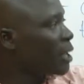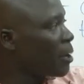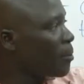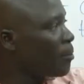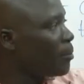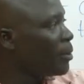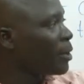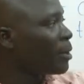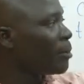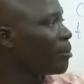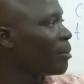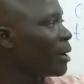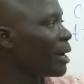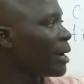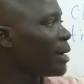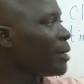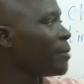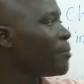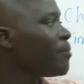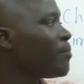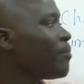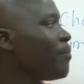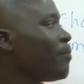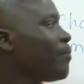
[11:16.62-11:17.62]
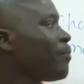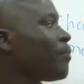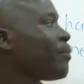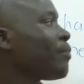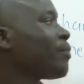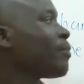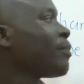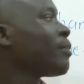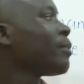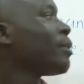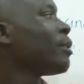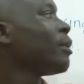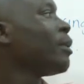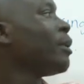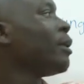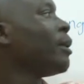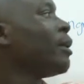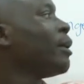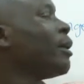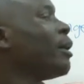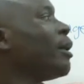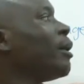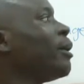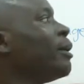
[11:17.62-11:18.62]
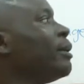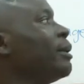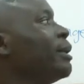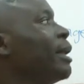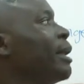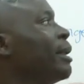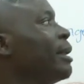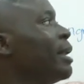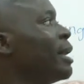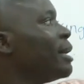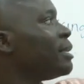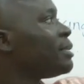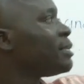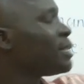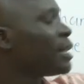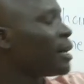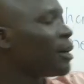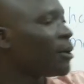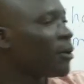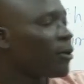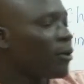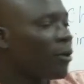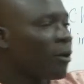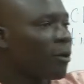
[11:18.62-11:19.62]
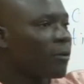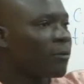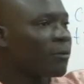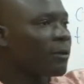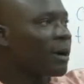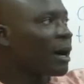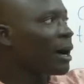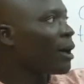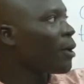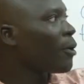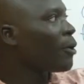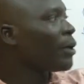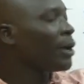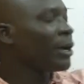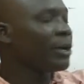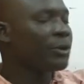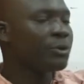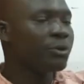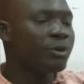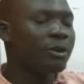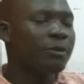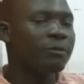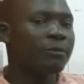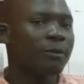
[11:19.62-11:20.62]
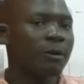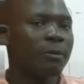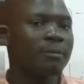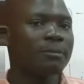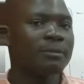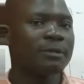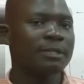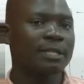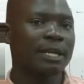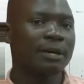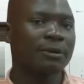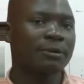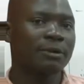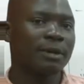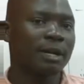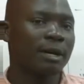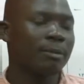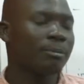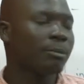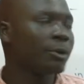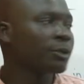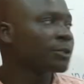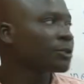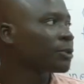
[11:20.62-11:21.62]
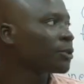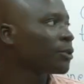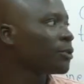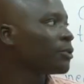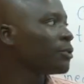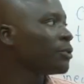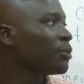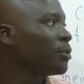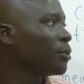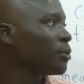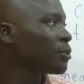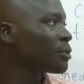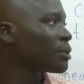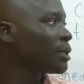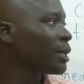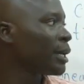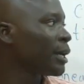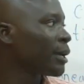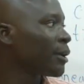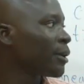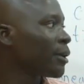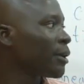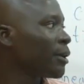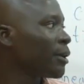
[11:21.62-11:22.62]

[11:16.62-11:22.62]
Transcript: keep in mind the nature of how a uniform circular motion looks like.